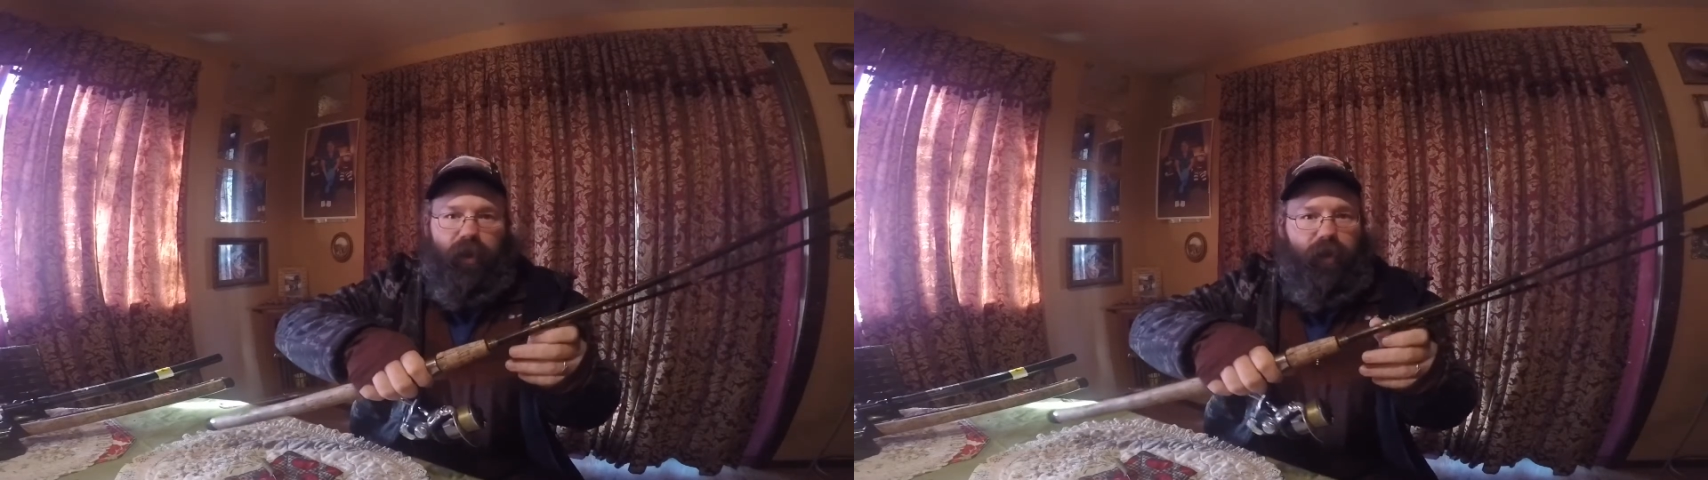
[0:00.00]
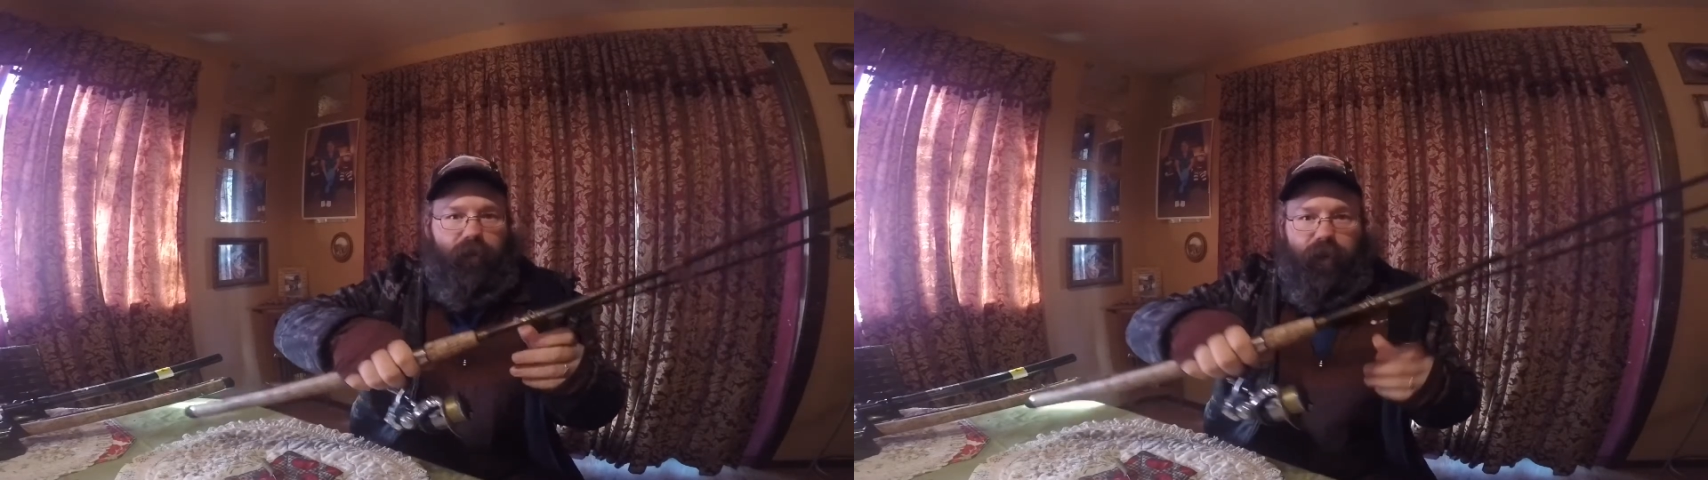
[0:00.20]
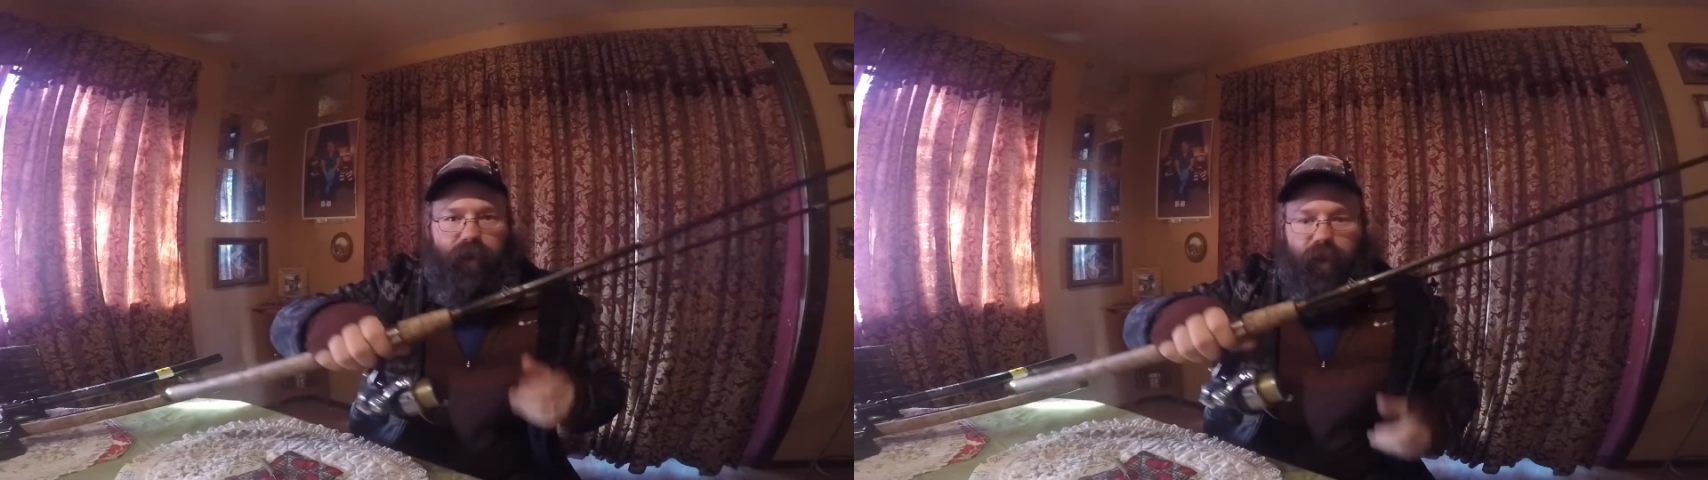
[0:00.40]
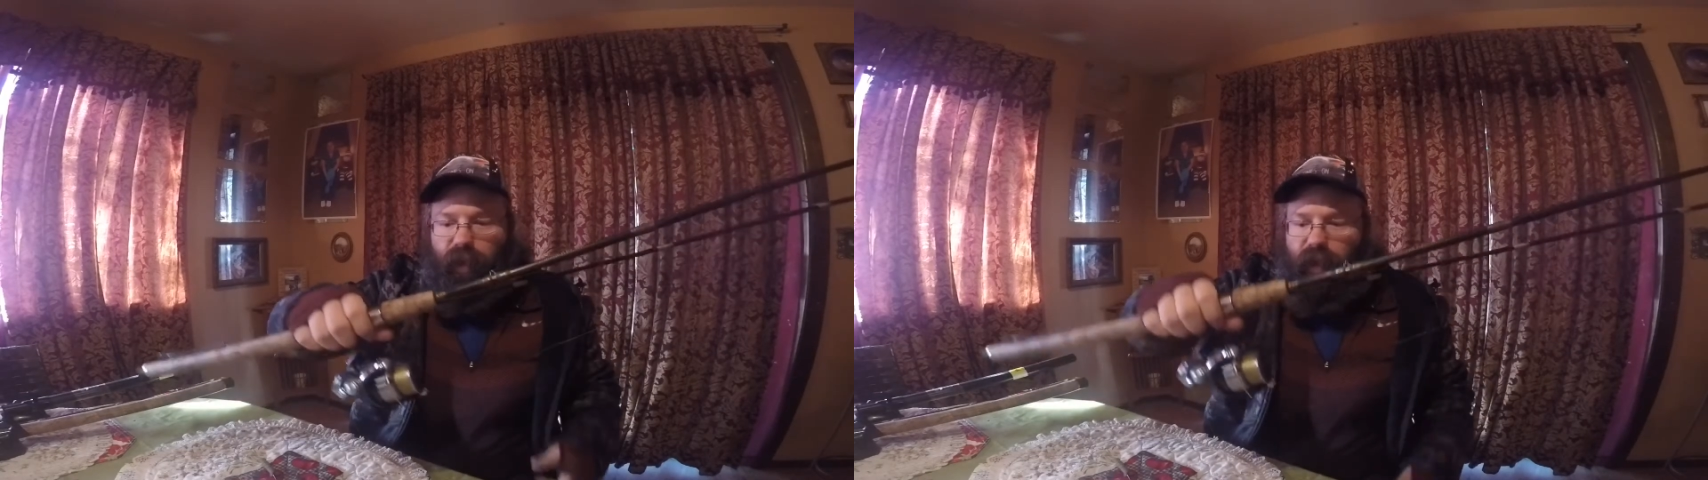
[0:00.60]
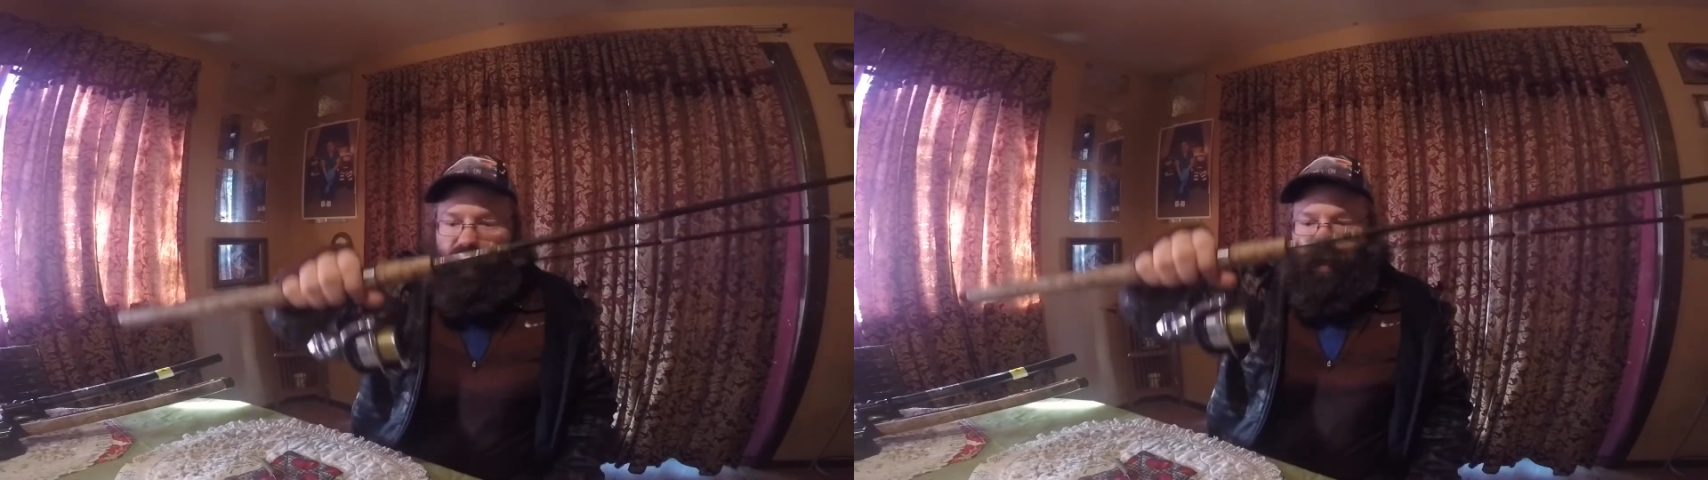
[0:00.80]
fishing,
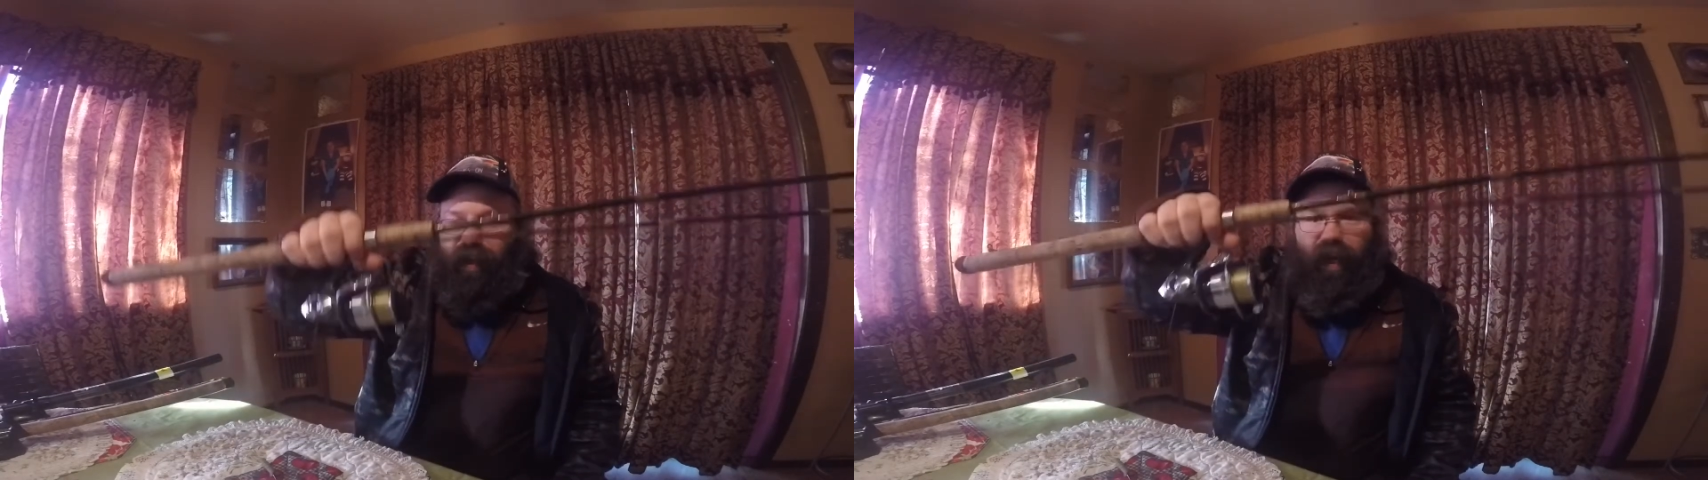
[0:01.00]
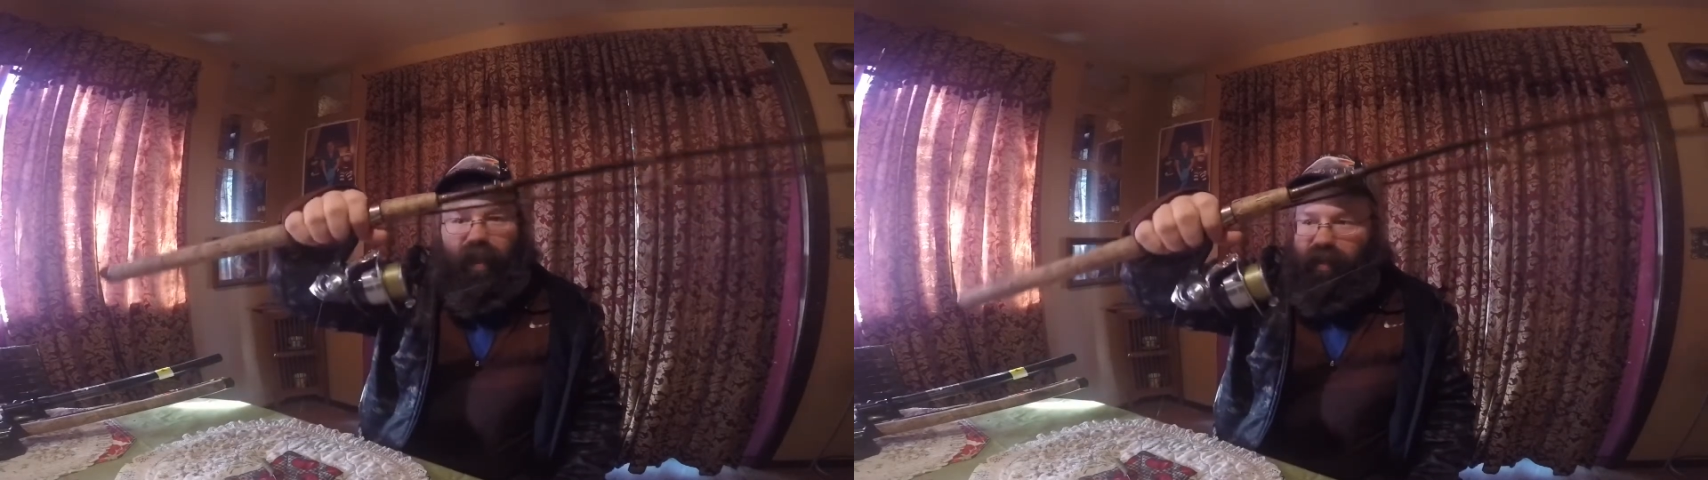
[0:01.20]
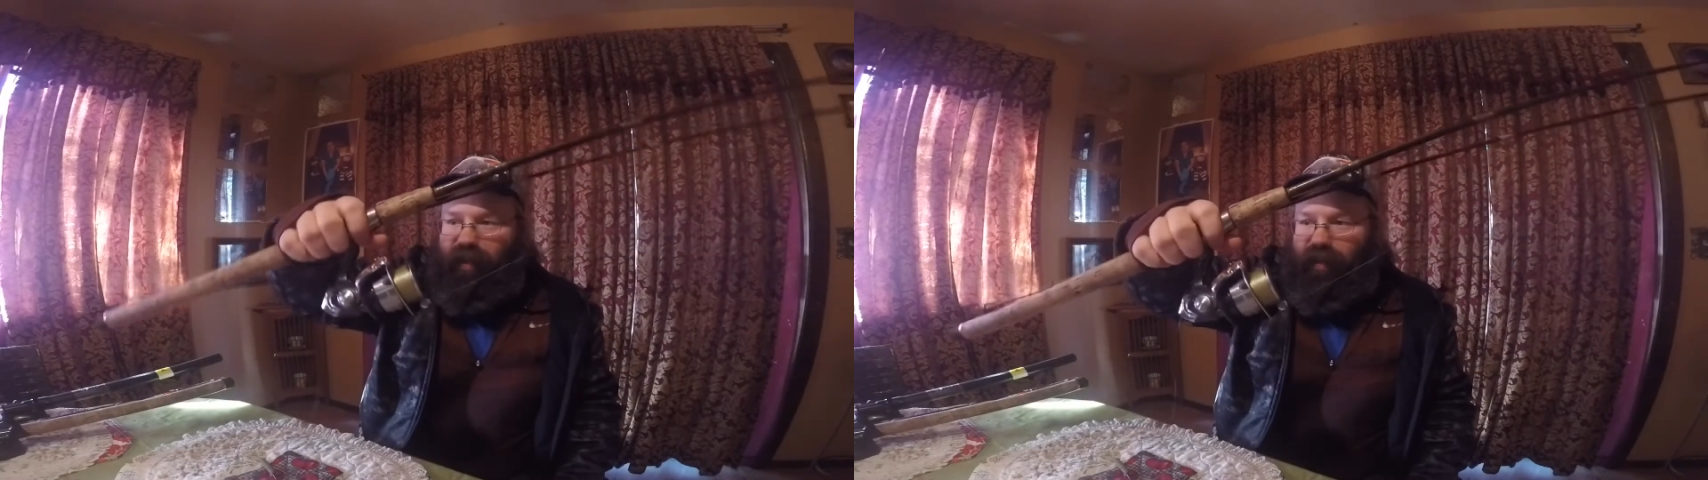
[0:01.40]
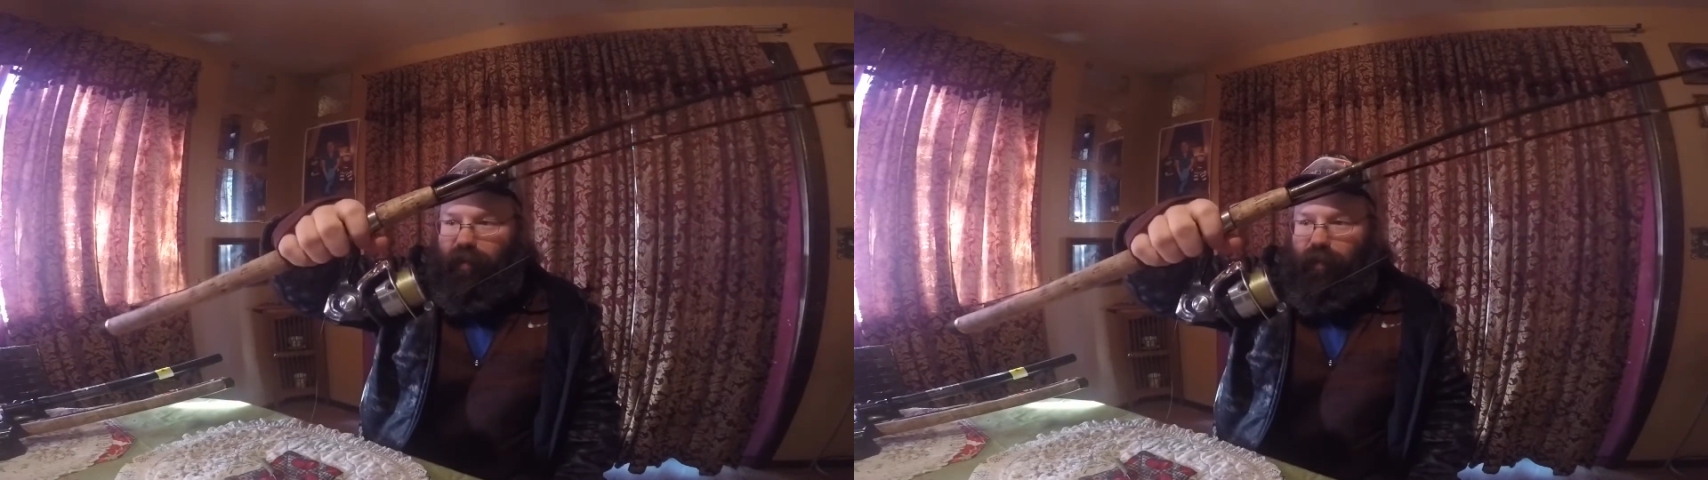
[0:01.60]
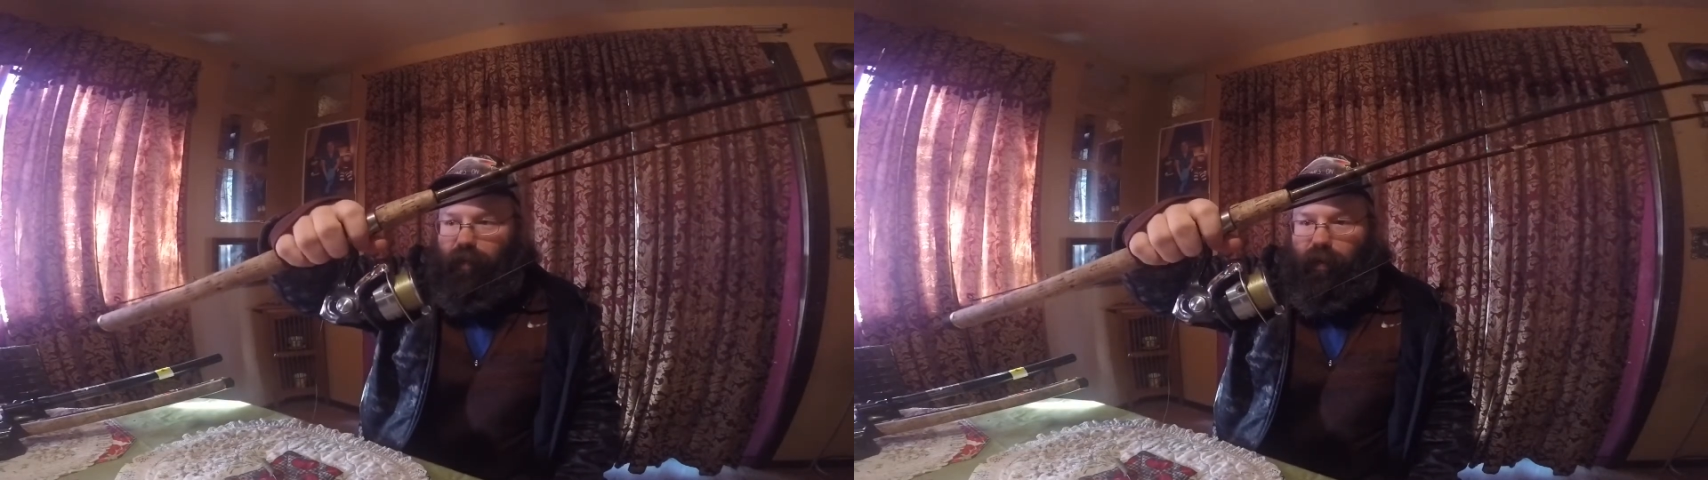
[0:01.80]
and
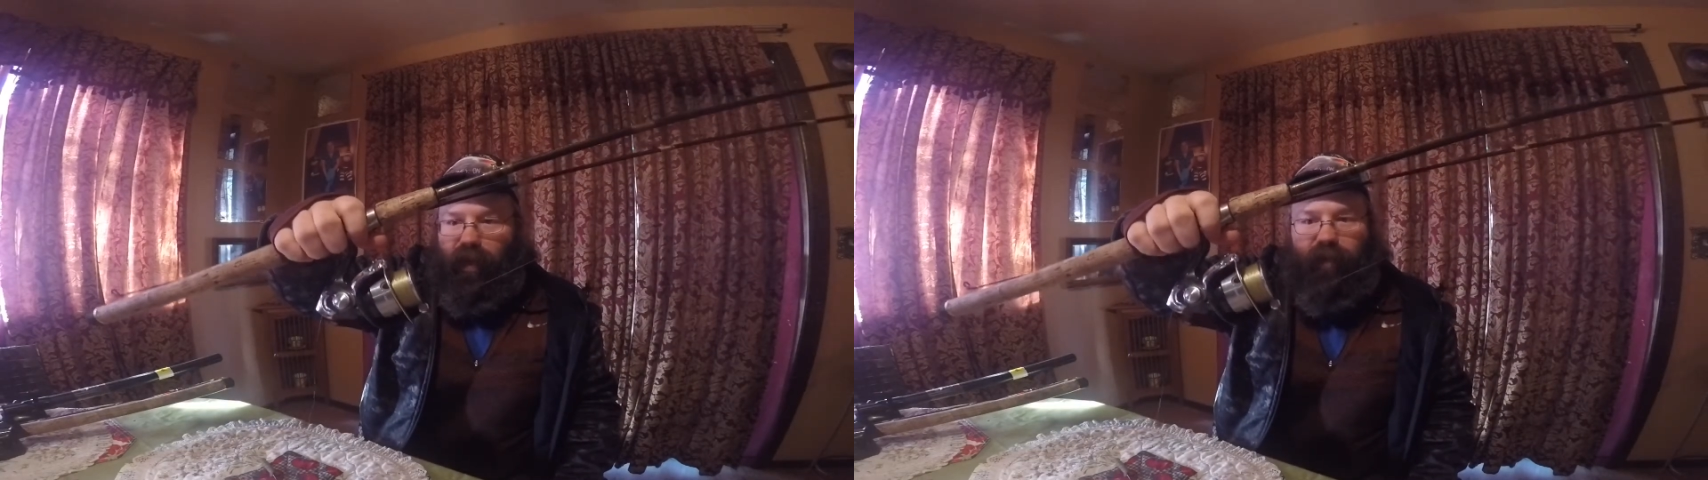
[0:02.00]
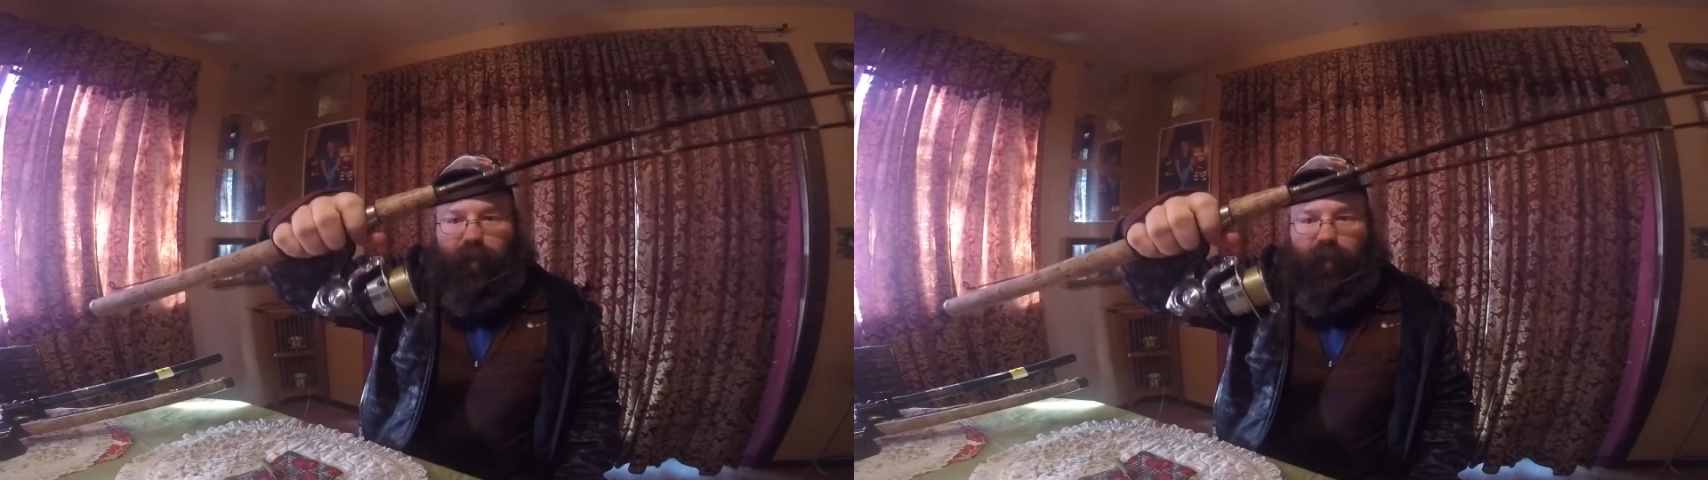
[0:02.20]
it's